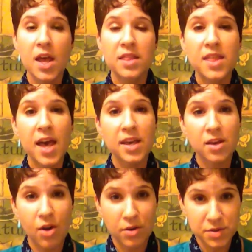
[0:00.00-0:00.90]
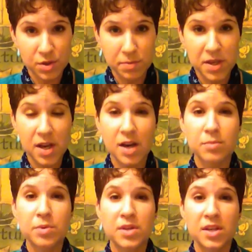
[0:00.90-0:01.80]
They can also be
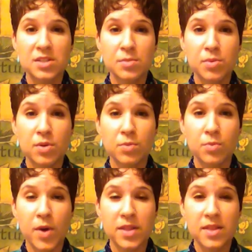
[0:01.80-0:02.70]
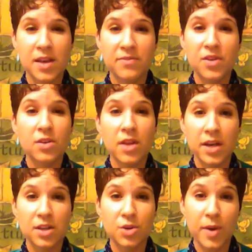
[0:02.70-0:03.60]
unpredictable when they feel
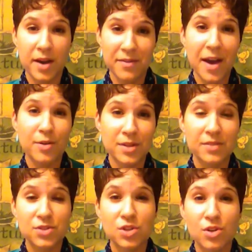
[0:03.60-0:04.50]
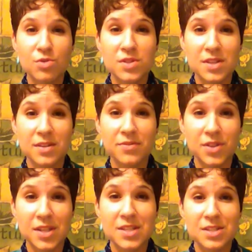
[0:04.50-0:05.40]
like you have outlived your
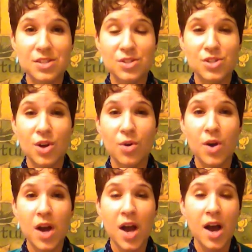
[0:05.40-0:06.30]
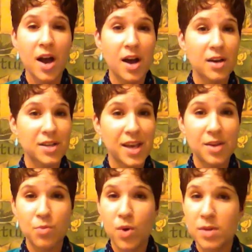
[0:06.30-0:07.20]
usefulness. So
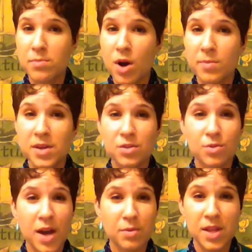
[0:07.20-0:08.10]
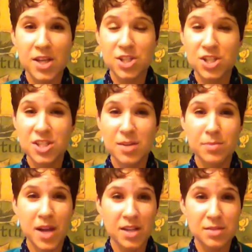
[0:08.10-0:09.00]
again, one moment, great
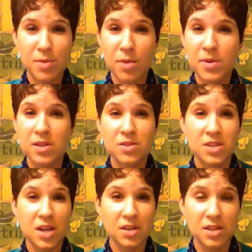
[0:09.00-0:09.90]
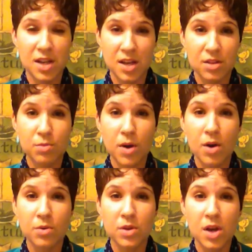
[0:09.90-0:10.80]
relationship. Next moment, they're telling you to hit the
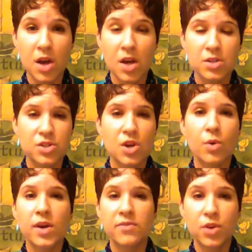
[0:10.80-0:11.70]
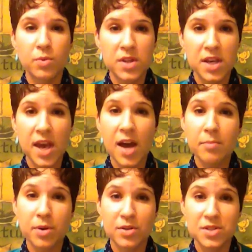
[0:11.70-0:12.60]
road. So if you're with a
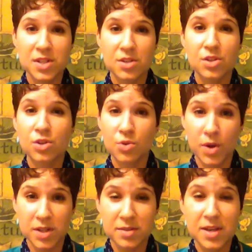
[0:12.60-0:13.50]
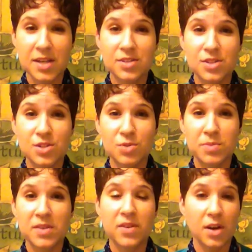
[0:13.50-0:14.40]
cat person, you're going to need to
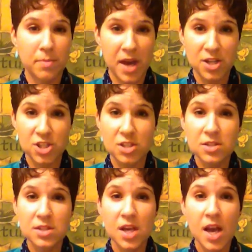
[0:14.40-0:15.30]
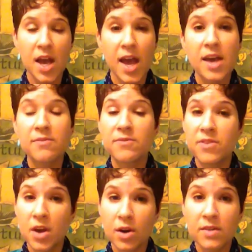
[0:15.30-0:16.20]
be very patient and
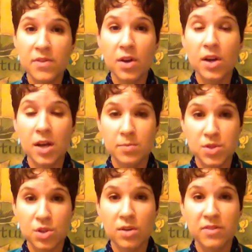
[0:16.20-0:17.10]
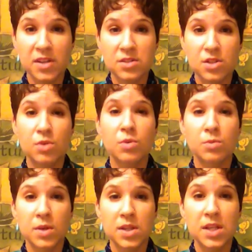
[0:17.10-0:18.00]
very, very observant. You will
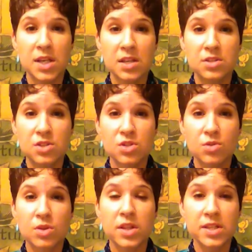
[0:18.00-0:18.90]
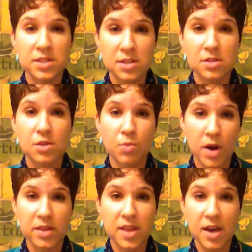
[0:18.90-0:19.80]
really need to listen to
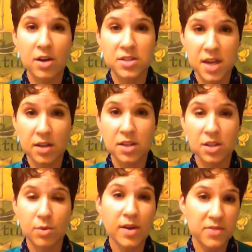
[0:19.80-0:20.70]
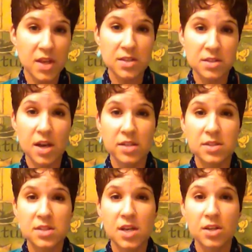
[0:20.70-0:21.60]
what they are telling you if they decide
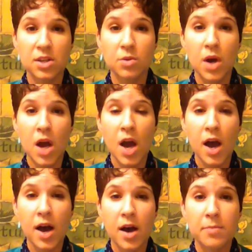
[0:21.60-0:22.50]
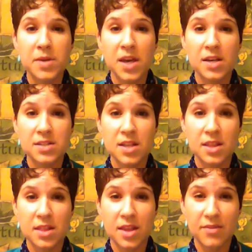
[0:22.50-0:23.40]
to tell you, because
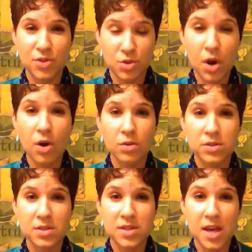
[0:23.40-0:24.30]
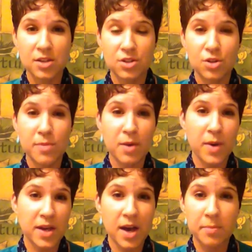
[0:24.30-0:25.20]
if you don't, then you may
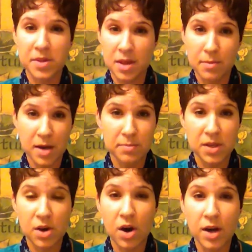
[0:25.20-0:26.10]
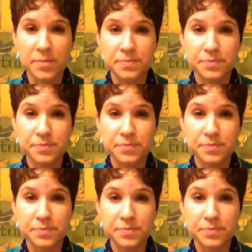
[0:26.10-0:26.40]
wake up and they might be gone.